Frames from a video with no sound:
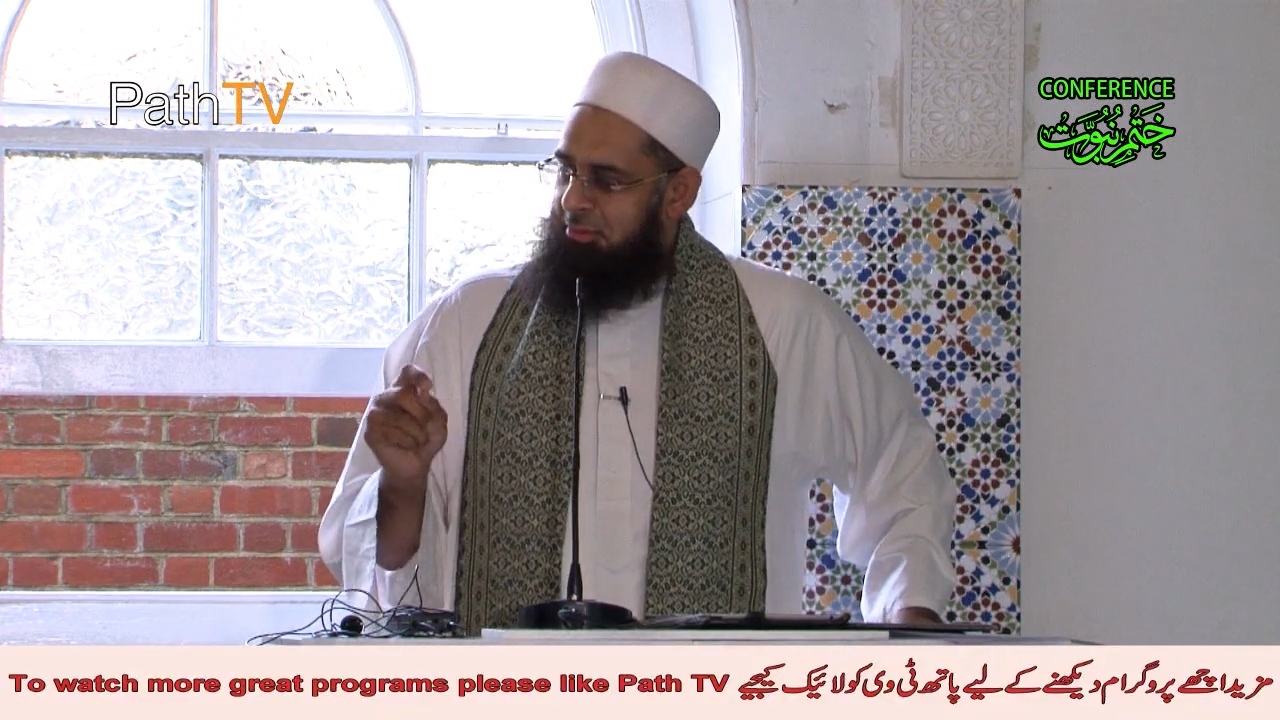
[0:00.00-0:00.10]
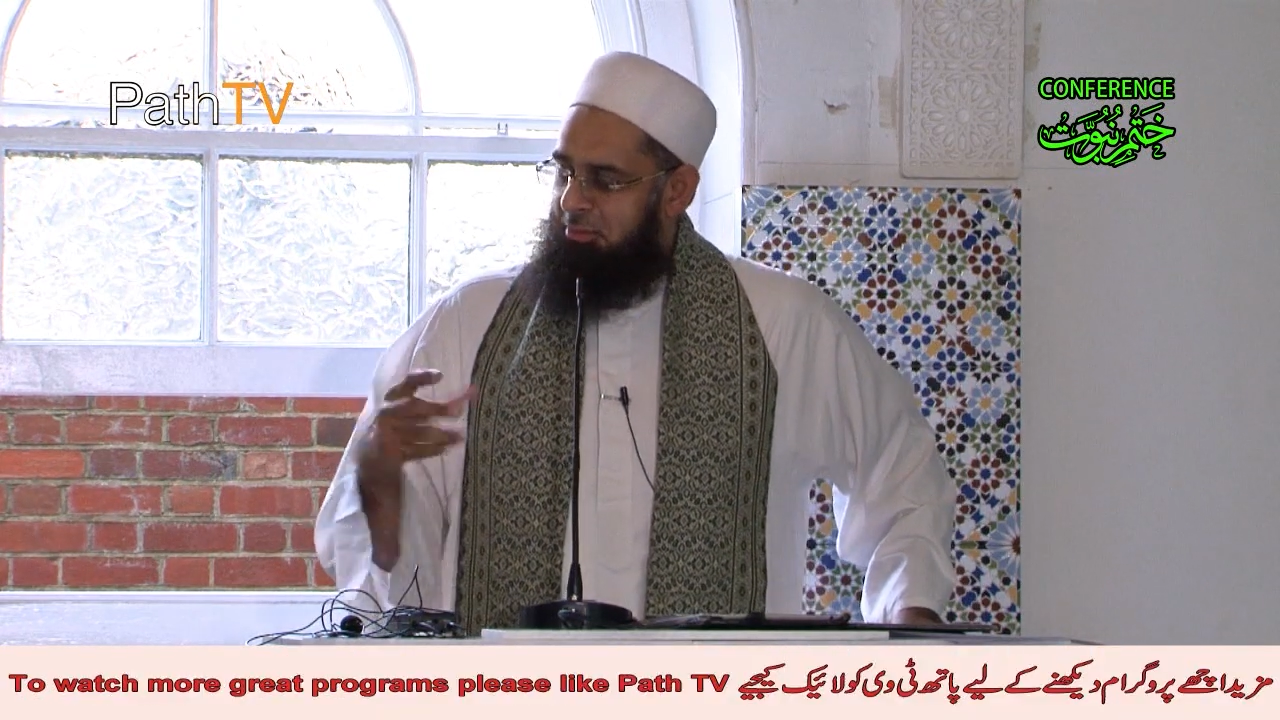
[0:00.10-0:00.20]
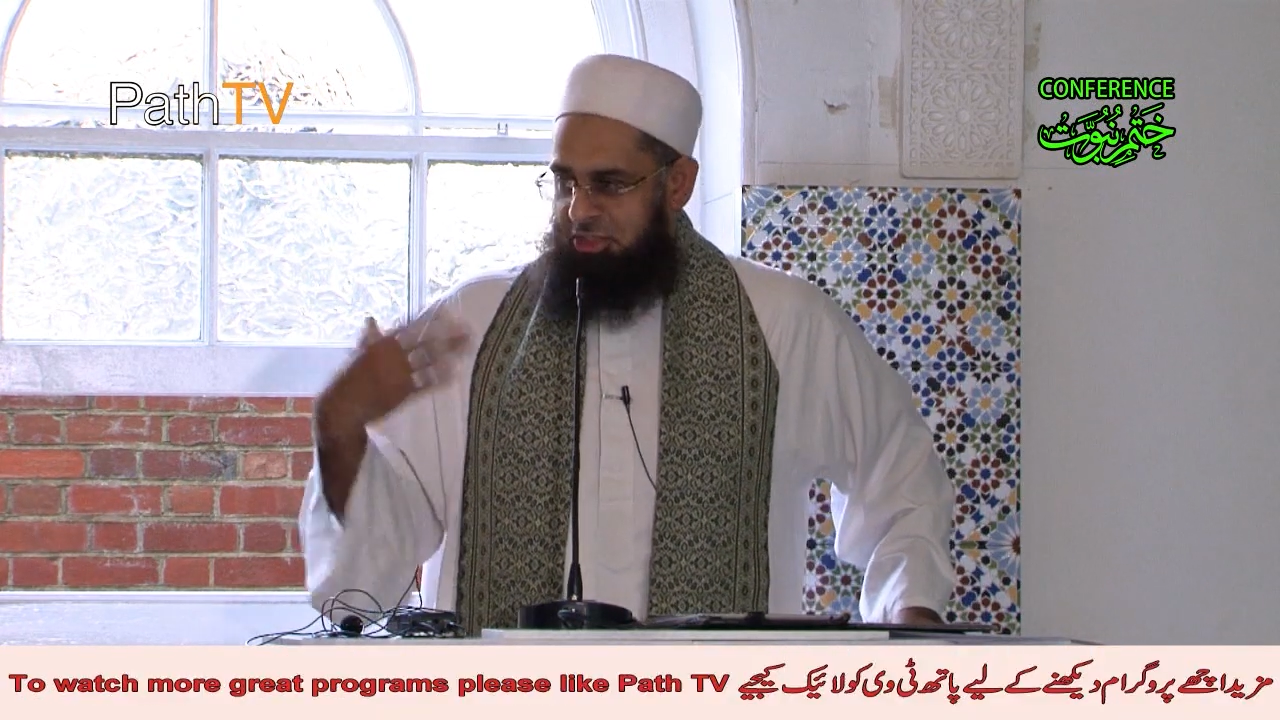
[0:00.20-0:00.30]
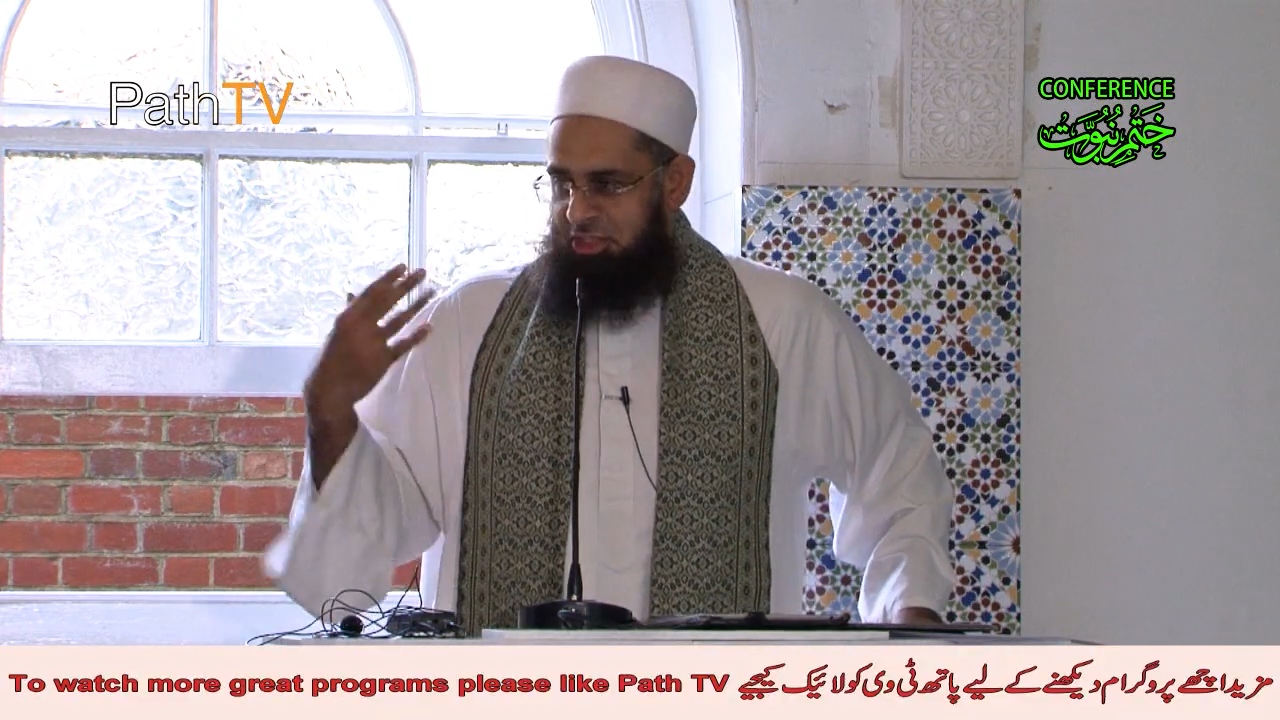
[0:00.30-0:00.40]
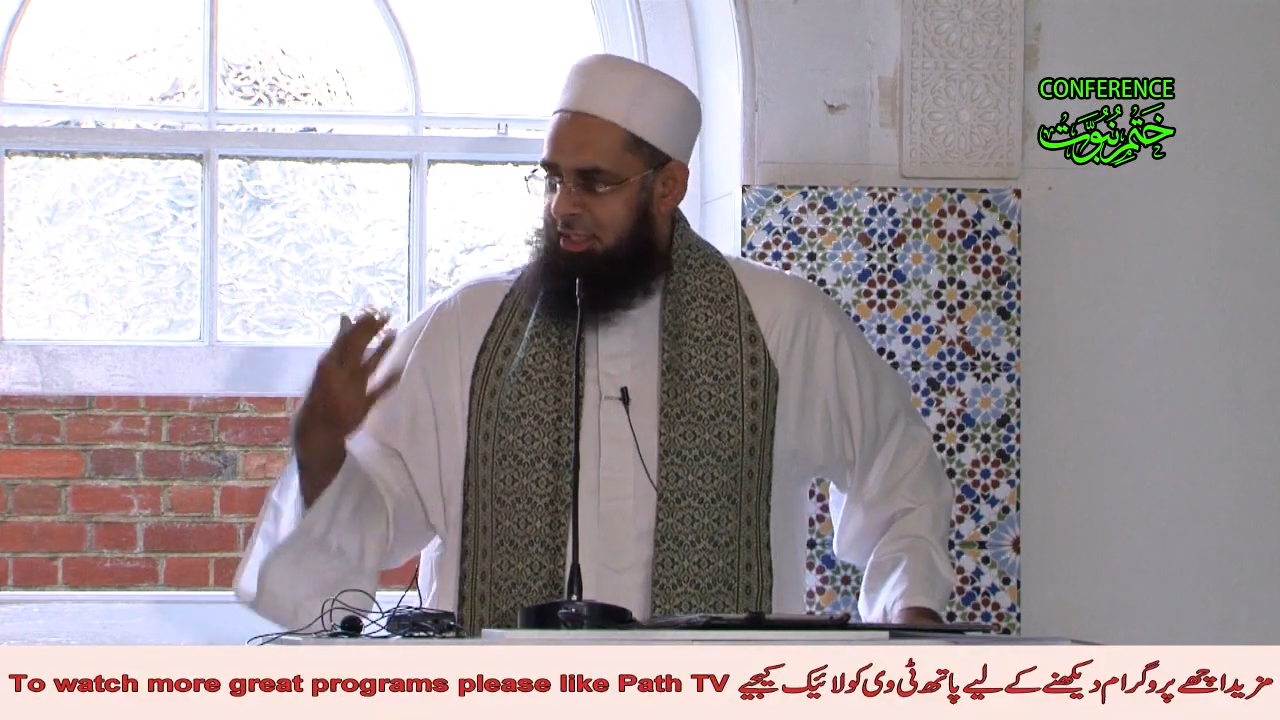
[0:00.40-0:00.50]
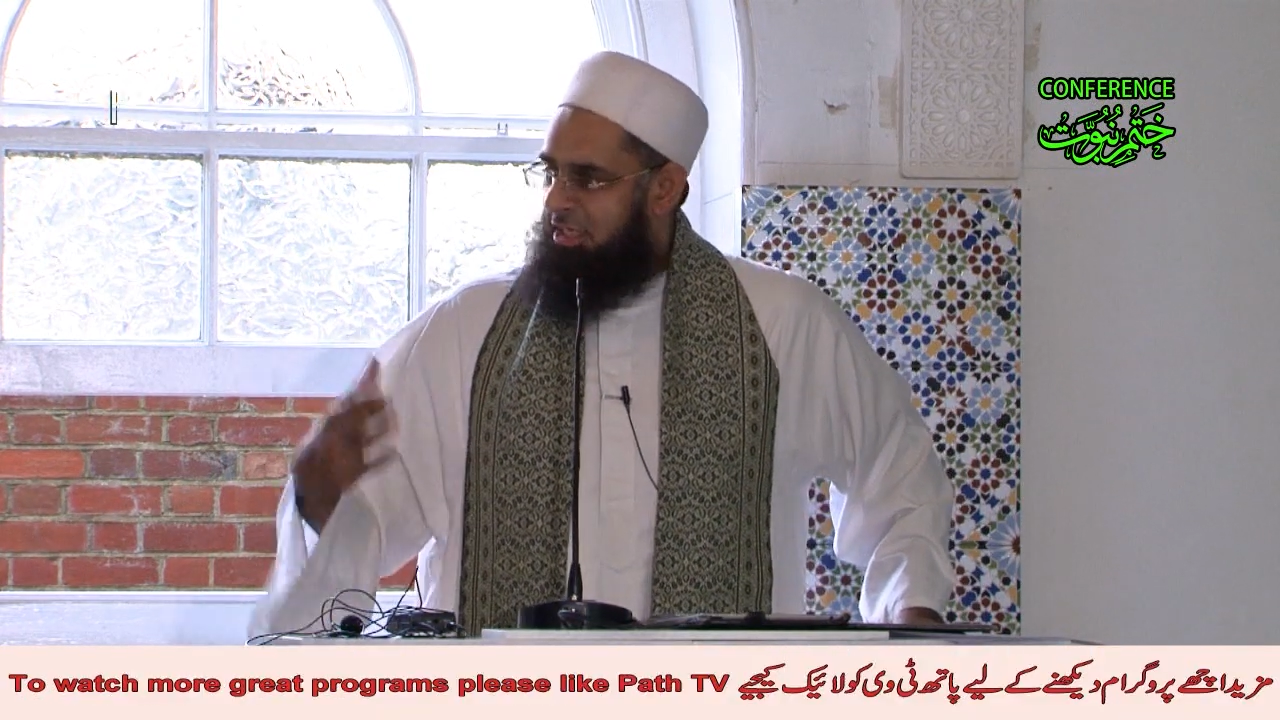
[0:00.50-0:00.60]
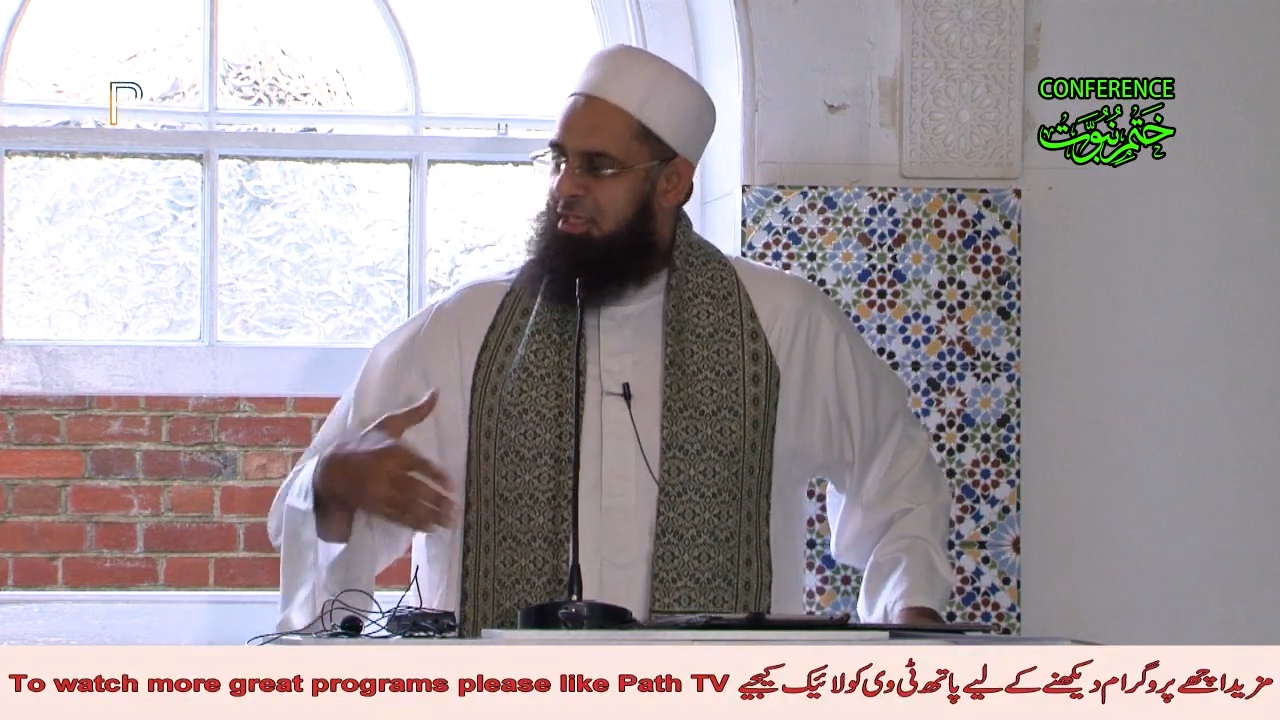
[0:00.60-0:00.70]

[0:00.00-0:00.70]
mashallah,